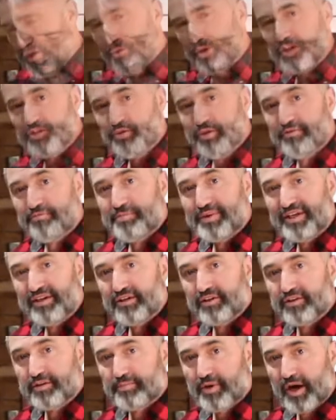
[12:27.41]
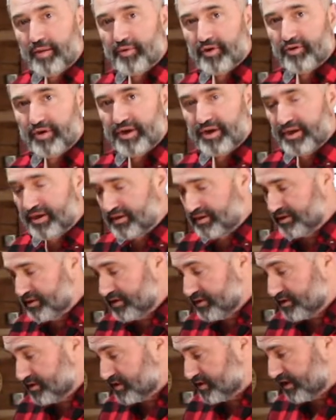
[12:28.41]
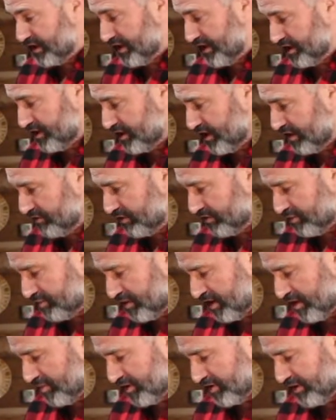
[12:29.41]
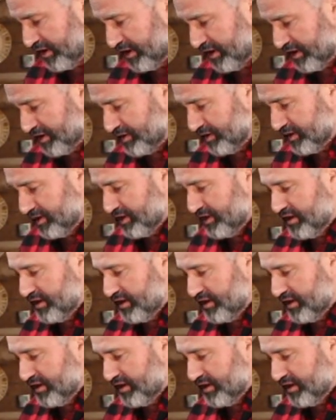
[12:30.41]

Once we've peeled the pomegranate skin off of the pomegranate,